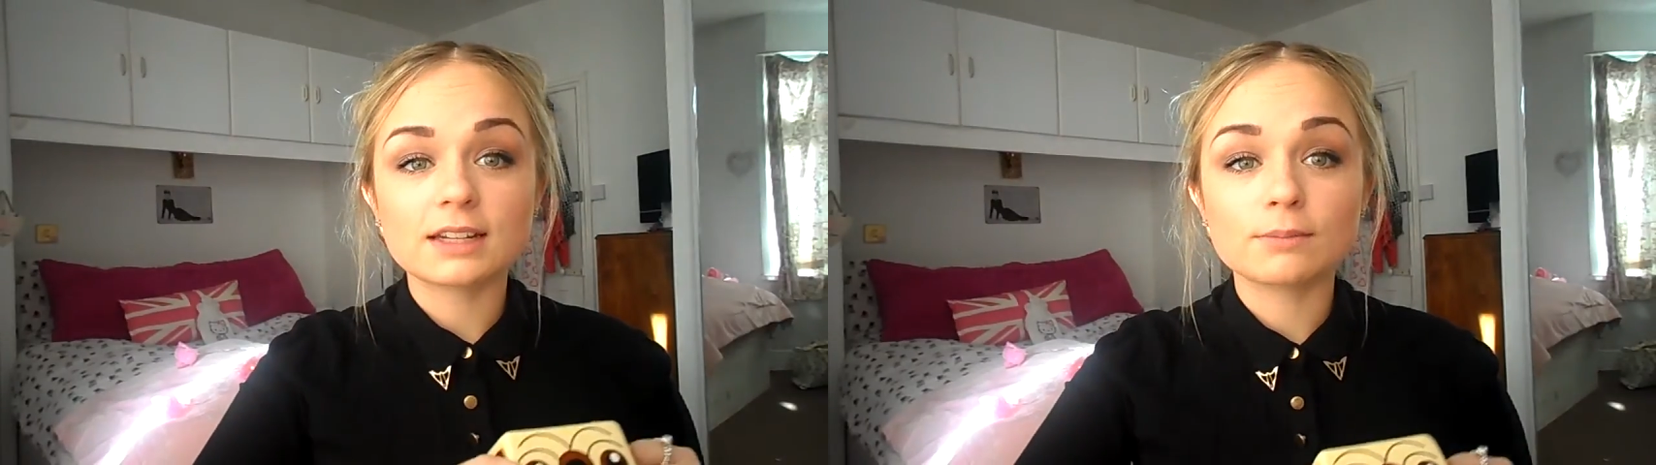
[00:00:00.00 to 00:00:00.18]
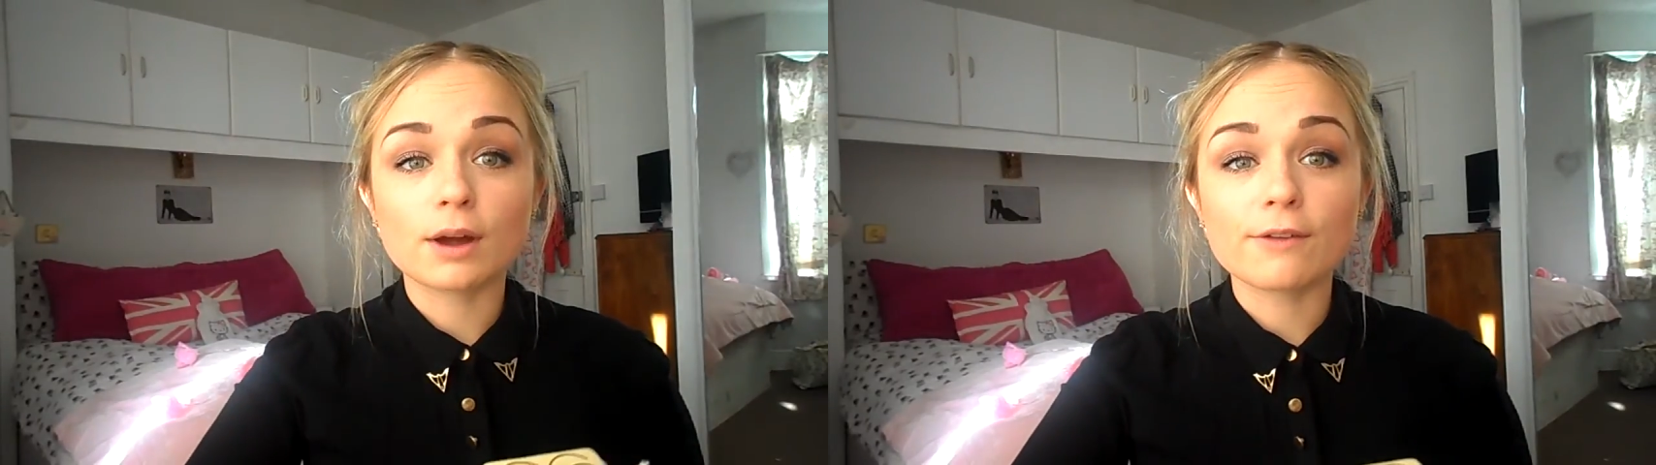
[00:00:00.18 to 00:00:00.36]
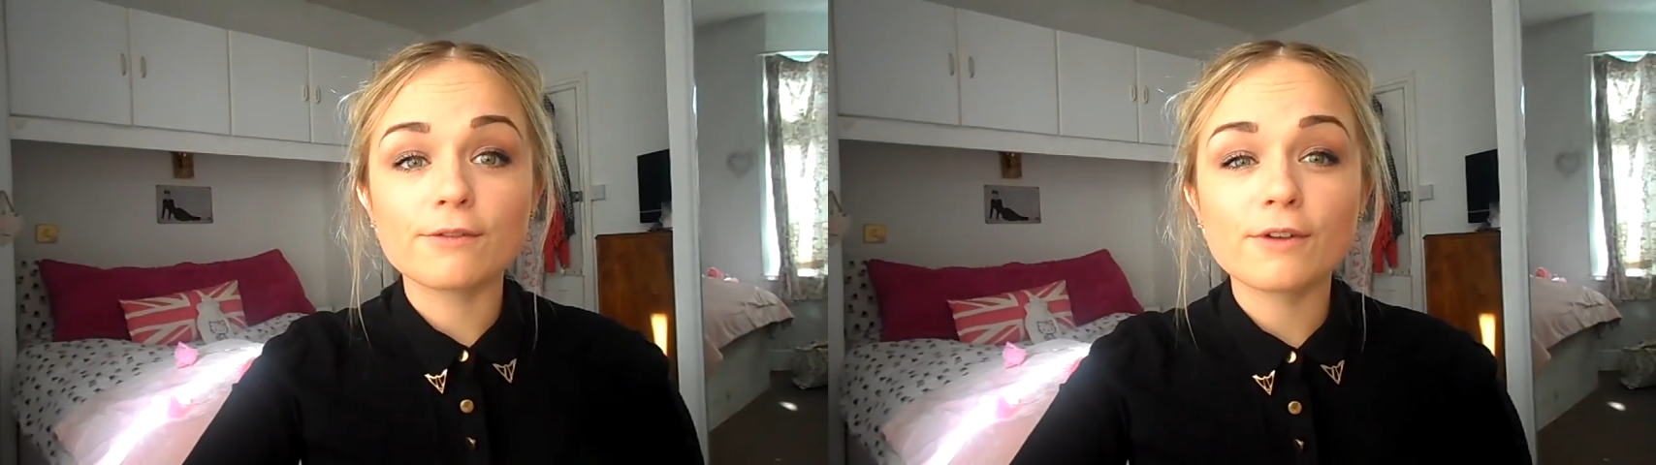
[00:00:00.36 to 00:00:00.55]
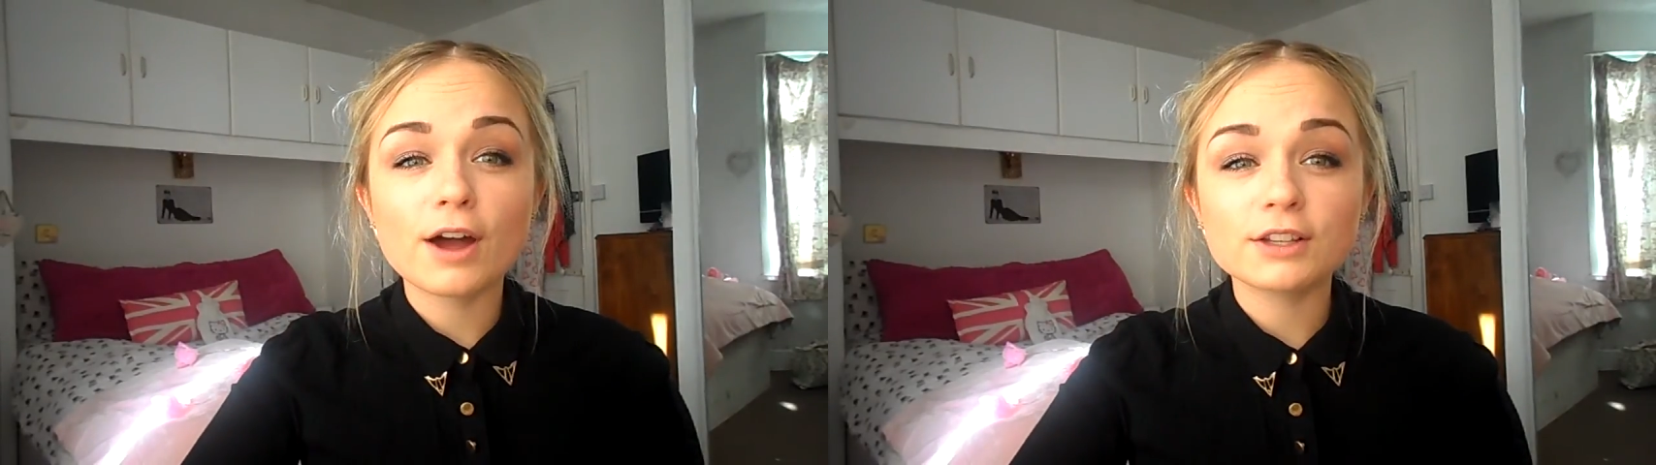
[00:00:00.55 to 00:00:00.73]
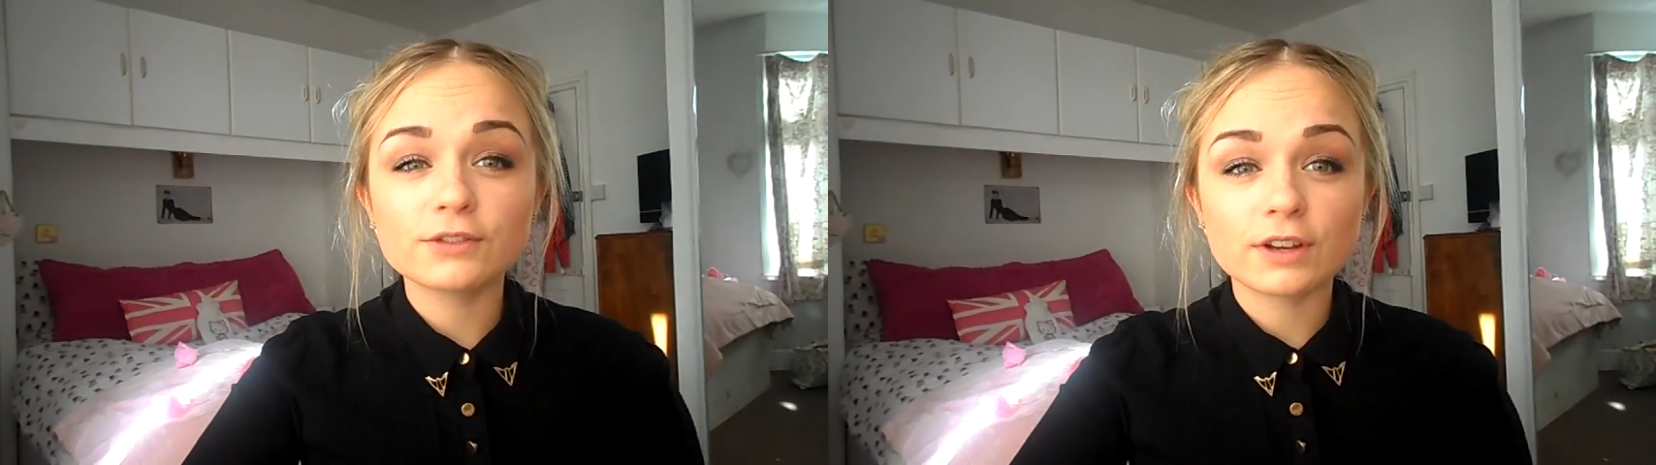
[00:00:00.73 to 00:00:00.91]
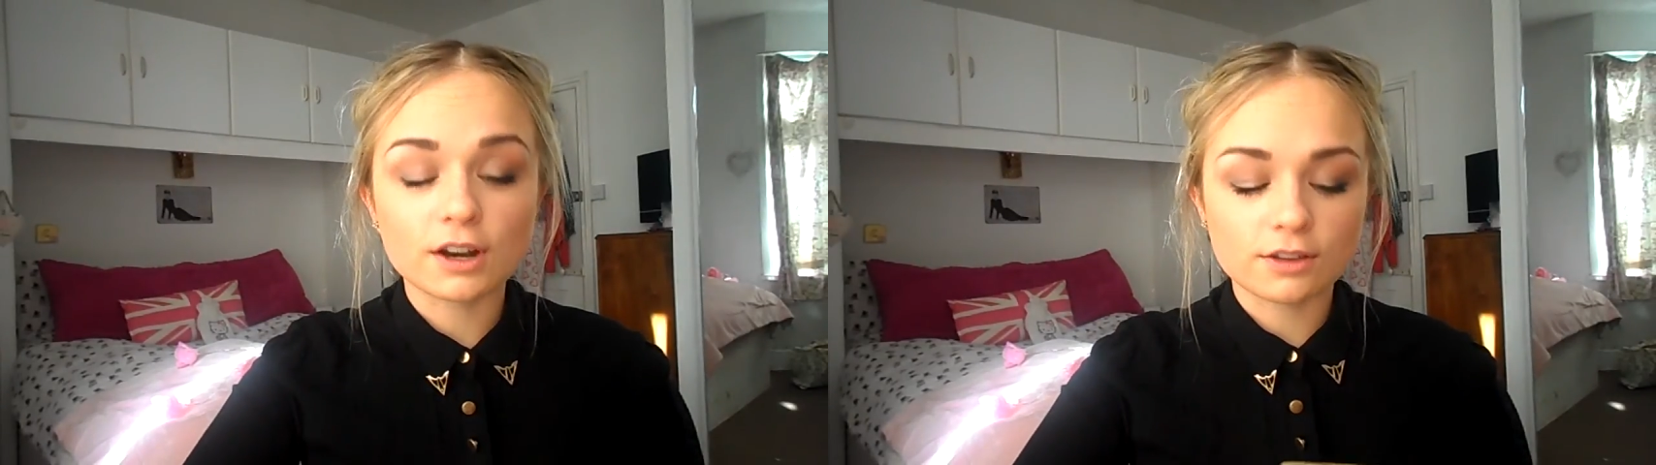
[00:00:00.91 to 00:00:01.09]
in my
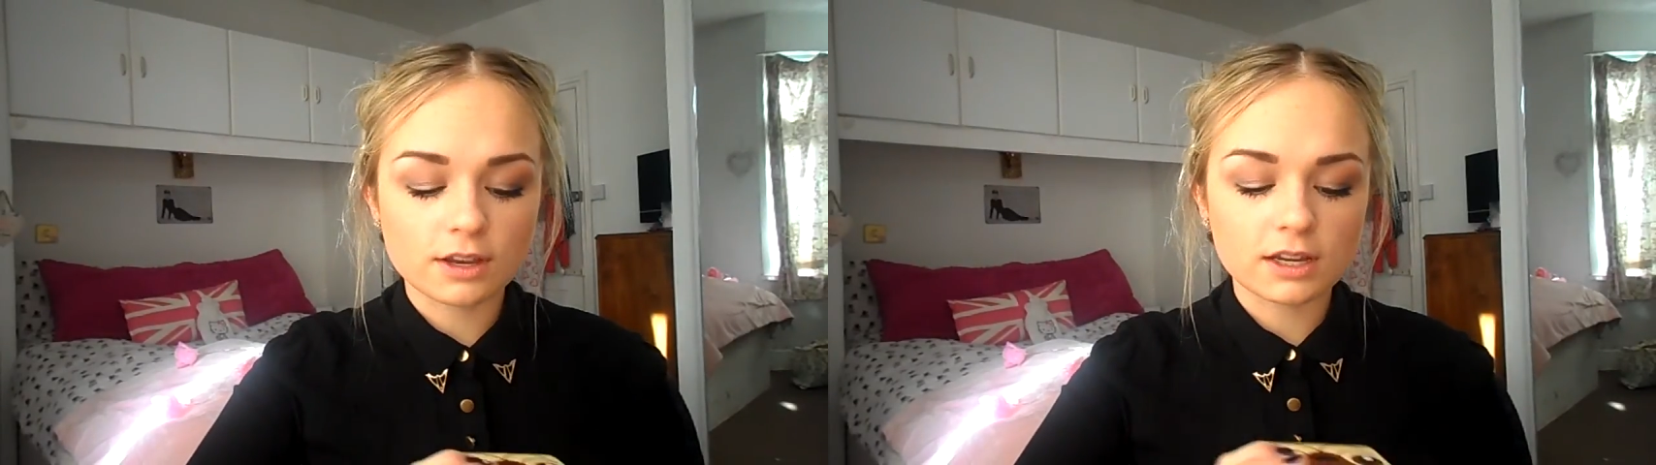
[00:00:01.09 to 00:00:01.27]
first video,